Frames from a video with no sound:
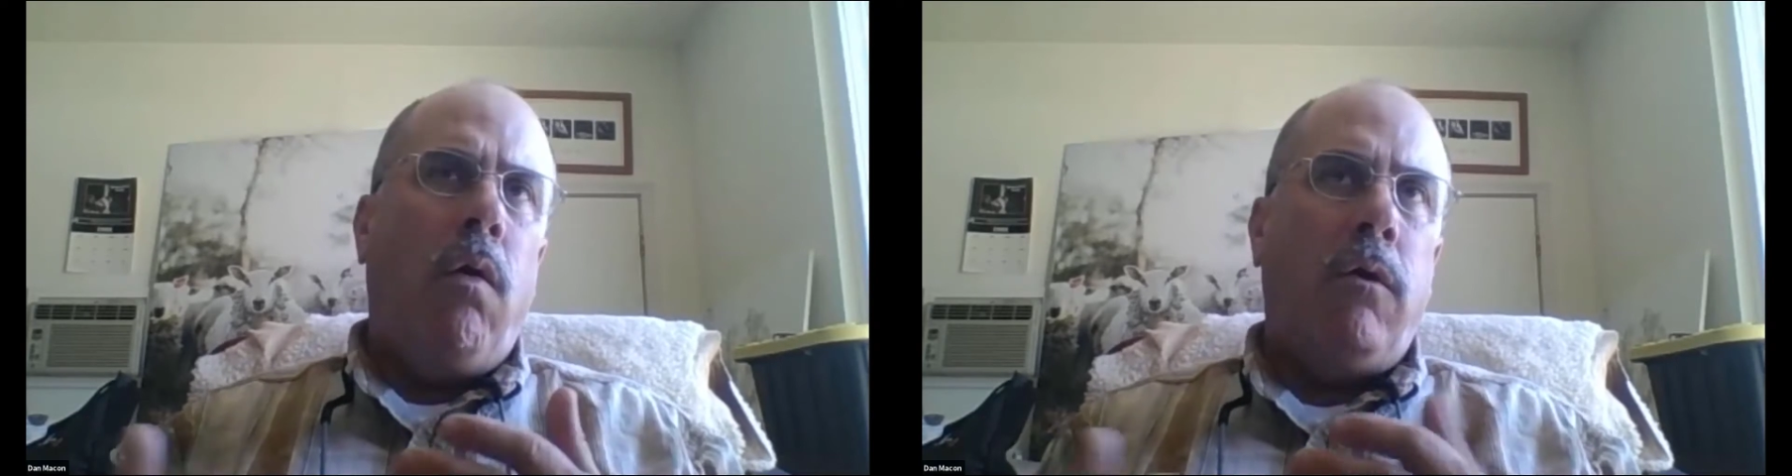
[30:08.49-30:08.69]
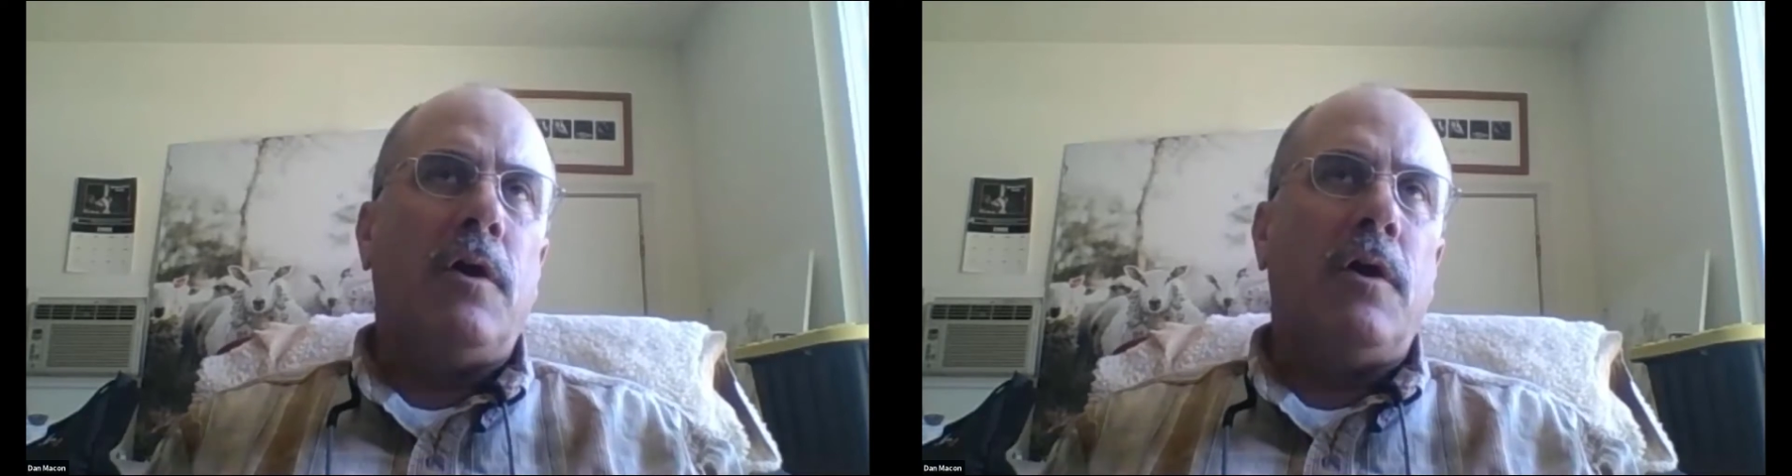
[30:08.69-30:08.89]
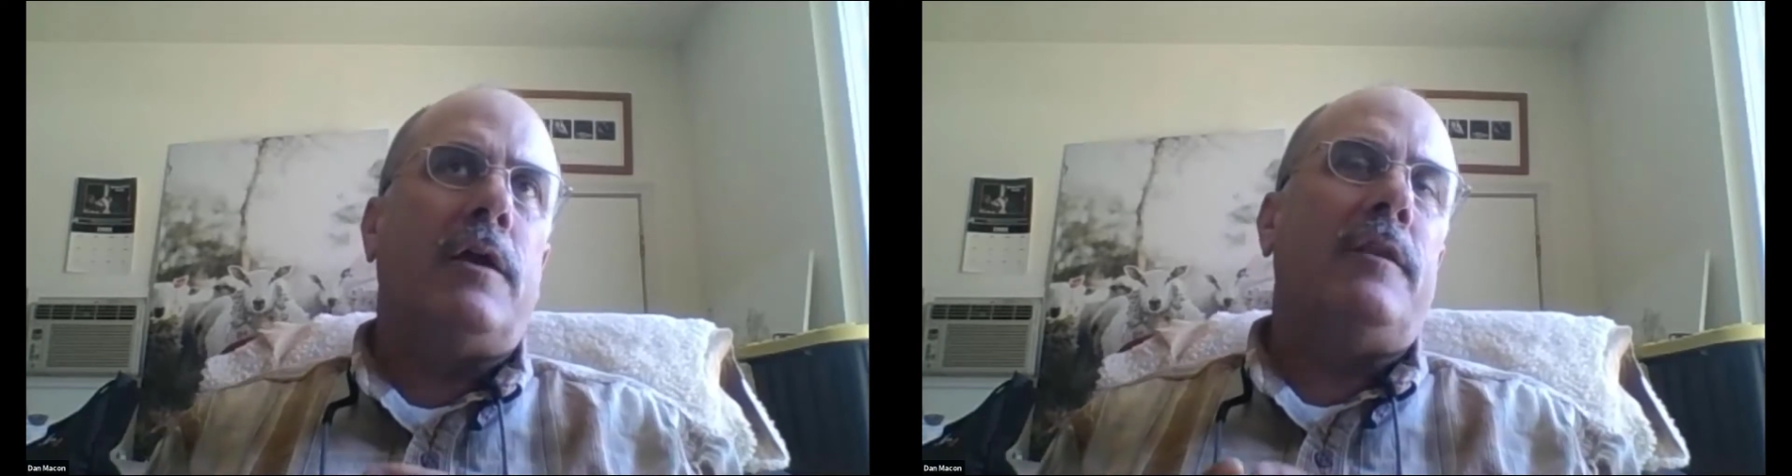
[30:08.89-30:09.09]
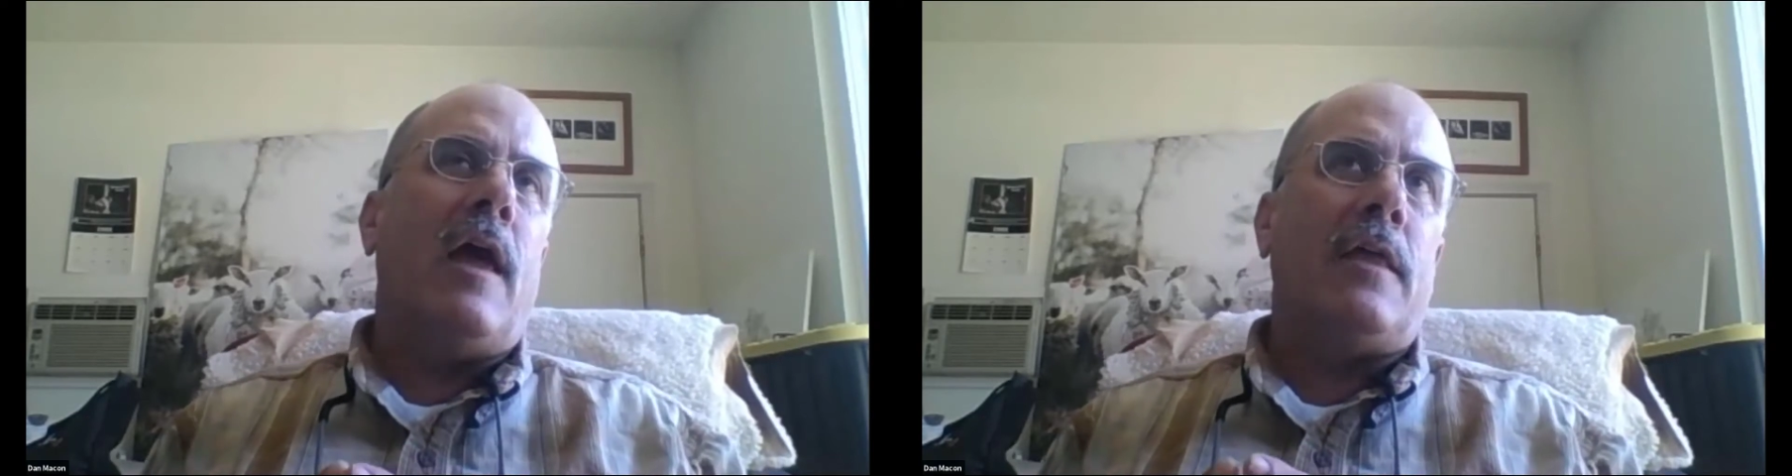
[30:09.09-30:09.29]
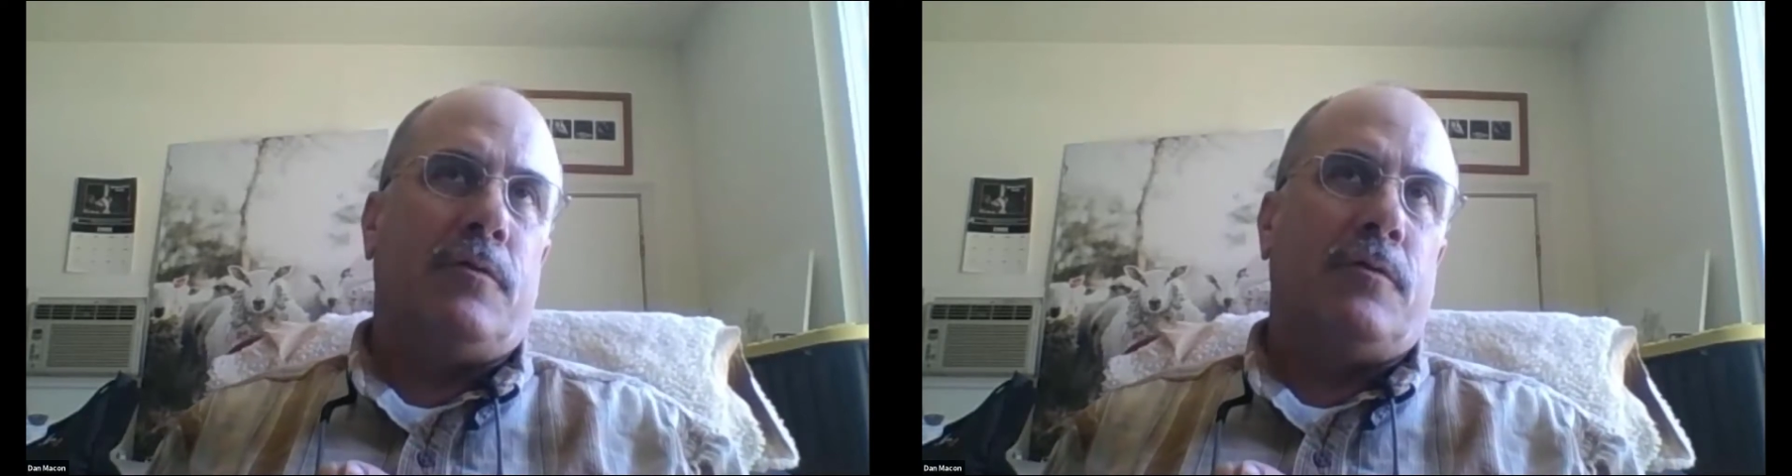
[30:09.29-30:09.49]
talking
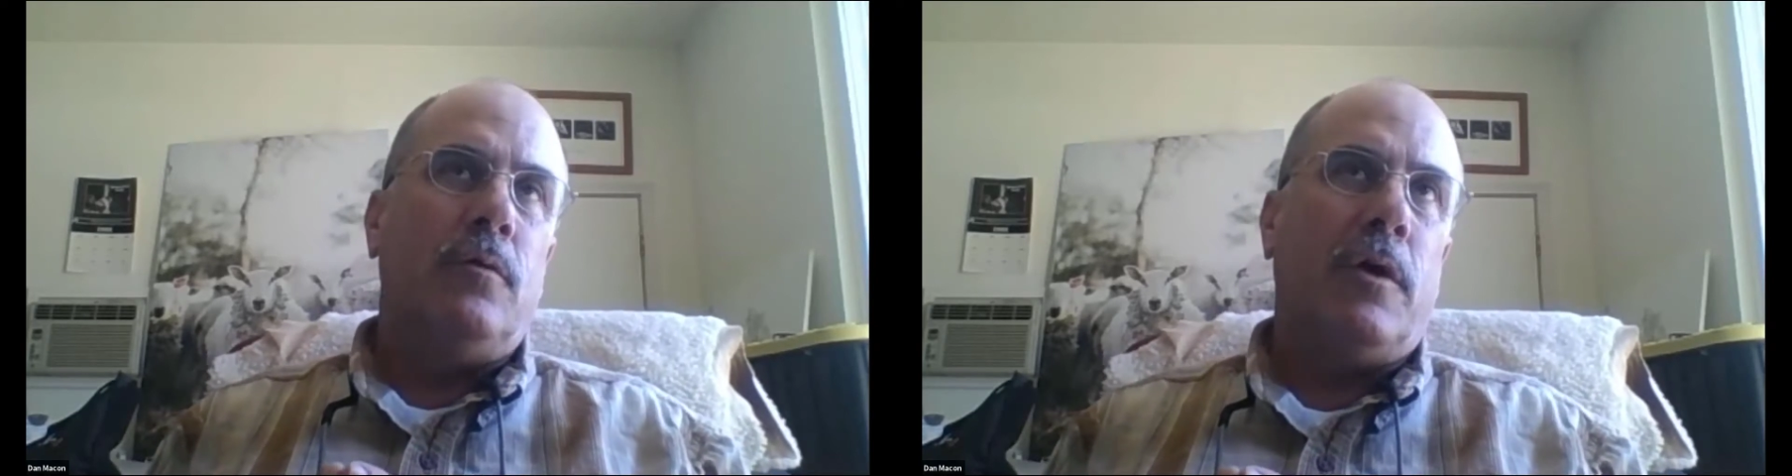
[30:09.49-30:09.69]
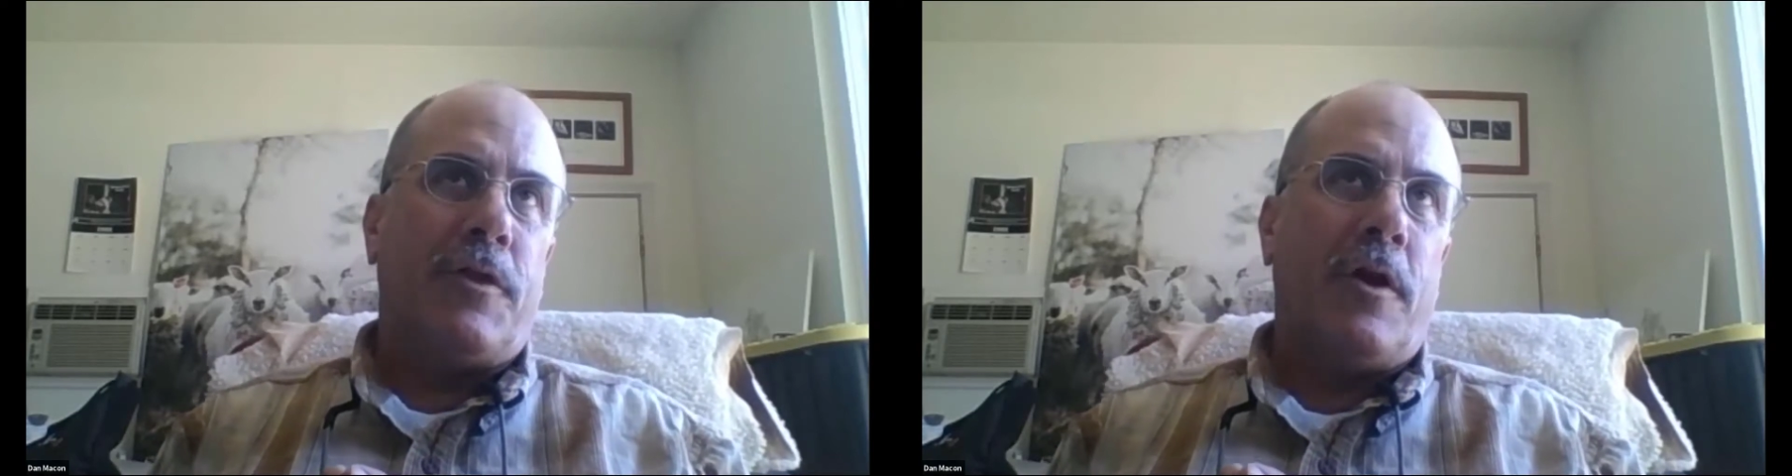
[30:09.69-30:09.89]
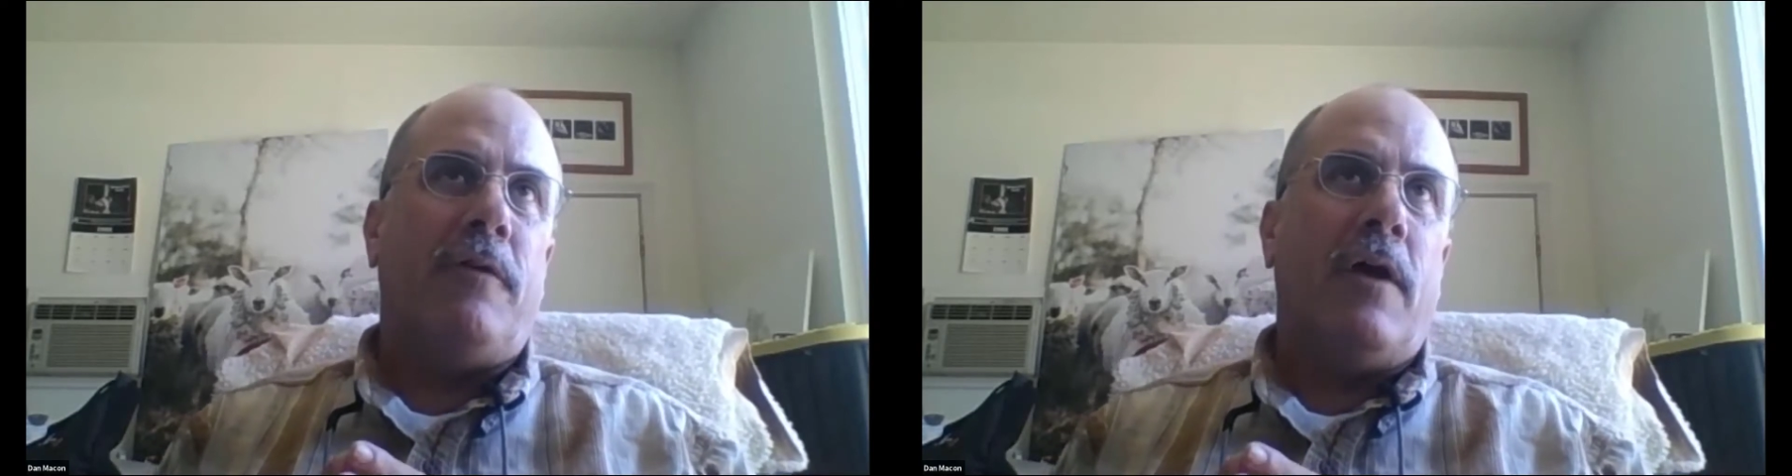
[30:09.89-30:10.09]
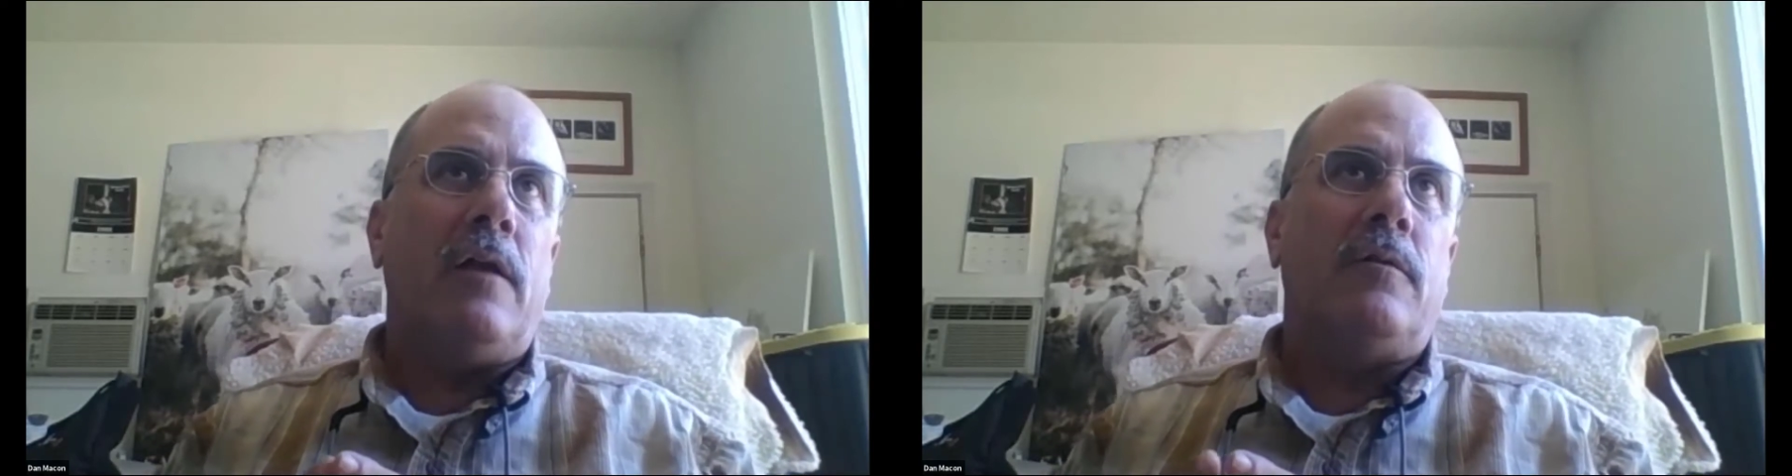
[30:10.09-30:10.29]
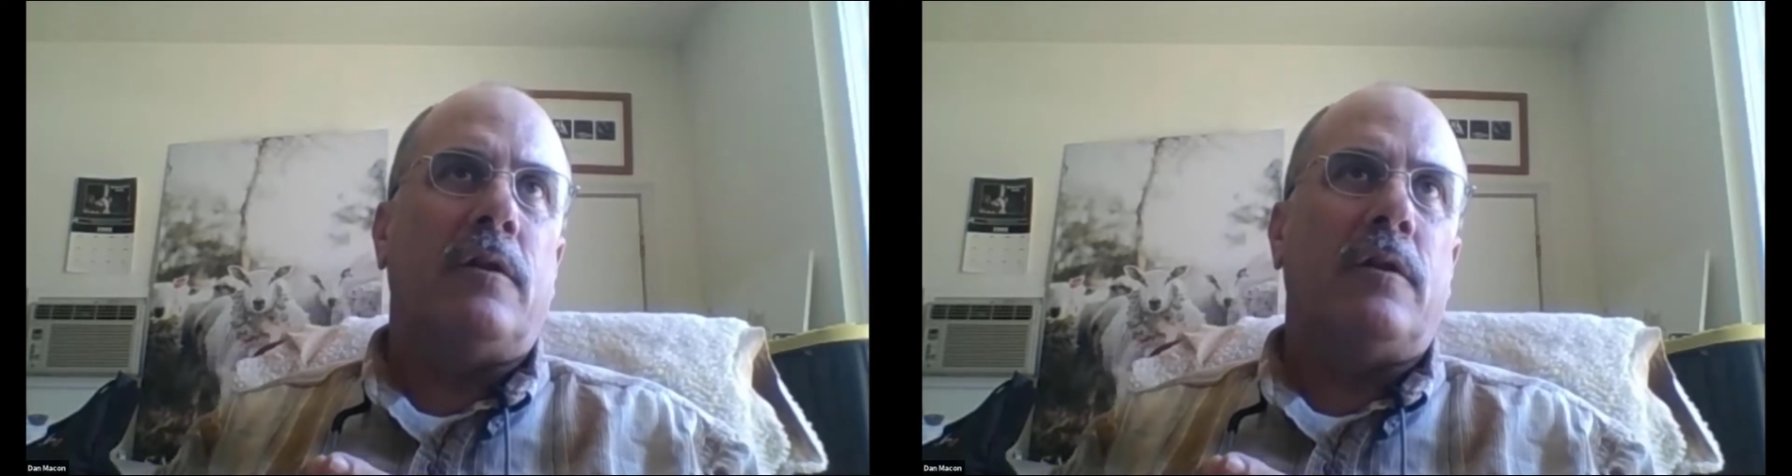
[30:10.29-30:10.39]
that through with our vet